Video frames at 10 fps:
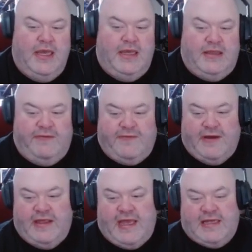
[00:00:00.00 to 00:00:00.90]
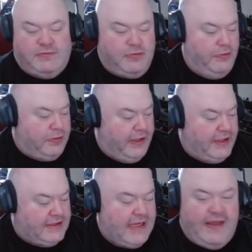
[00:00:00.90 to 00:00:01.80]
And then finally, Hasbro played
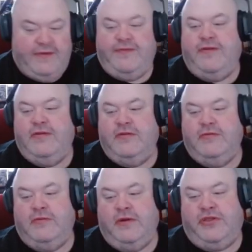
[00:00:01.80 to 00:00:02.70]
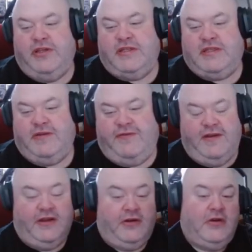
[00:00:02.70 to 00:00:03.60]
it safe with this
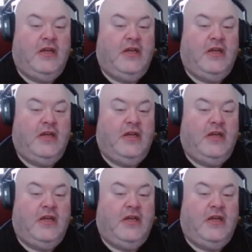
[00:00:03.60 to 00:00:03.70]
figure.